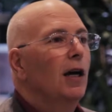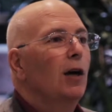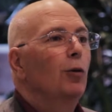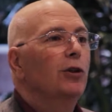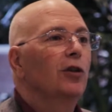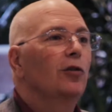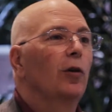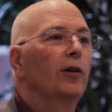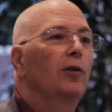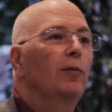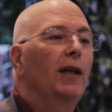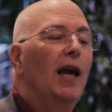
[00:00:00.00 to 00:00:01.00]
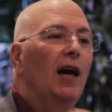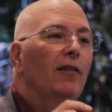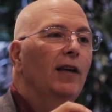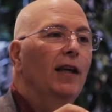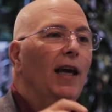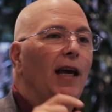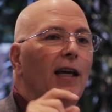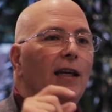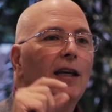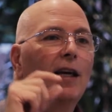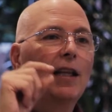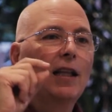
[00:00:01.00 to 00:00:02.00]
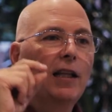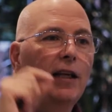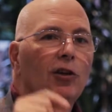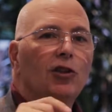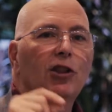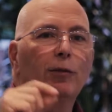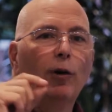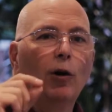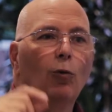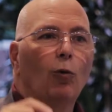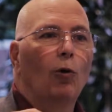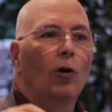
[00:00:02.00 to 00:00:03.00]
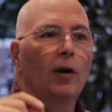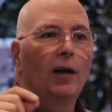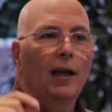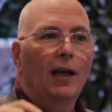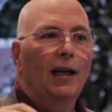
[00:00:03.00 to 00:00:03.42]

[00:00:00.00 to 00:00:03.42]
which is going to be having a leadership award.